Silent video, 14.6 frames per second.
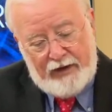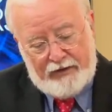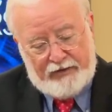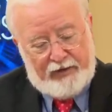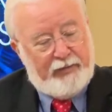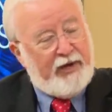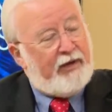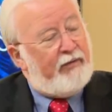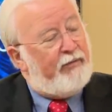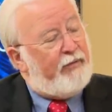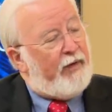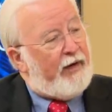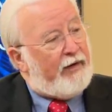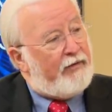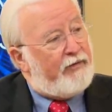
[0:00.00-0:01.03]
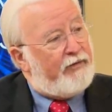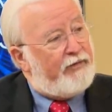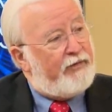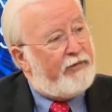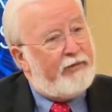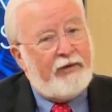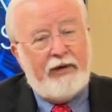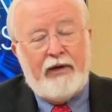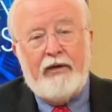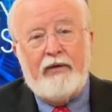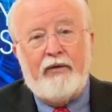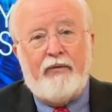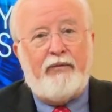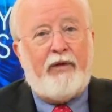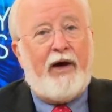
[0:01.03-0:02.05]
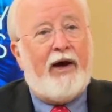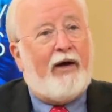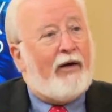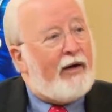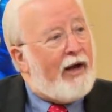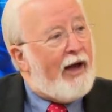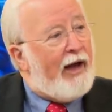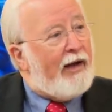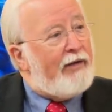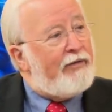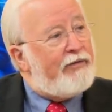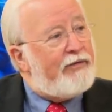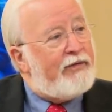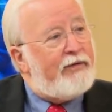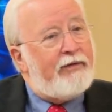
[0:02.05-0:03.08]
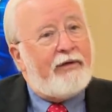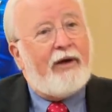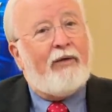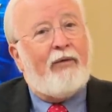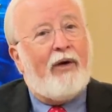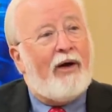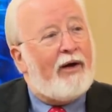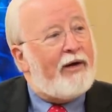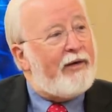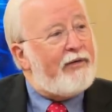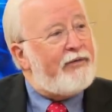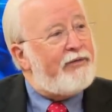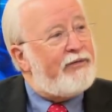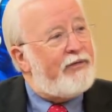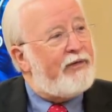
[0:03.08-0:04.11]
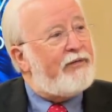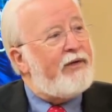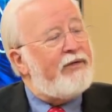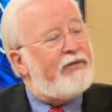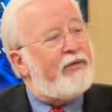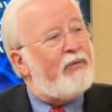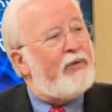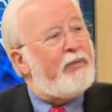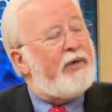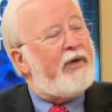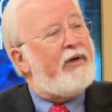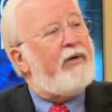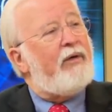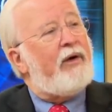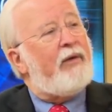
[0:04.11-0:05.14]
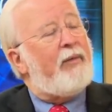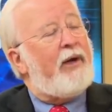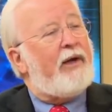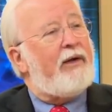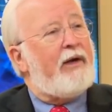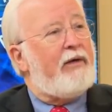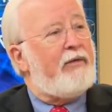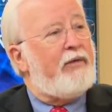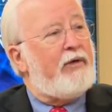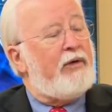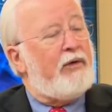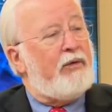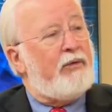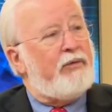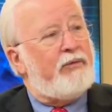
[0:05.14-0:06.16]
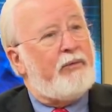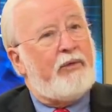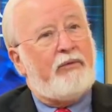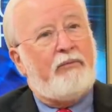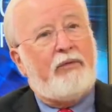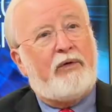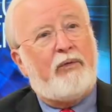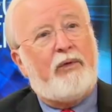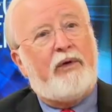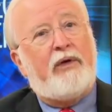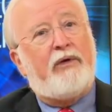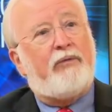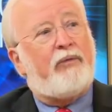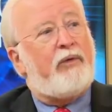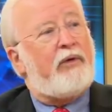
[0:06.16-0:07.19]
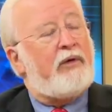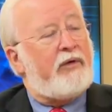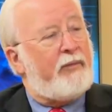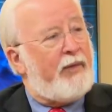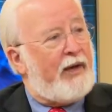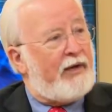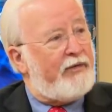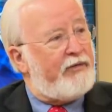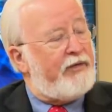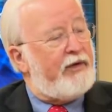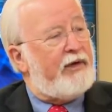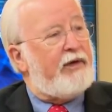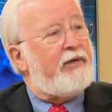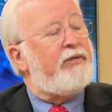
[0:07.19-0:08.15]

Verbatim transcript: the big fence the fire kites, the rockets, the things that we've been hearing about in the news, but between Israel and the Palestinians.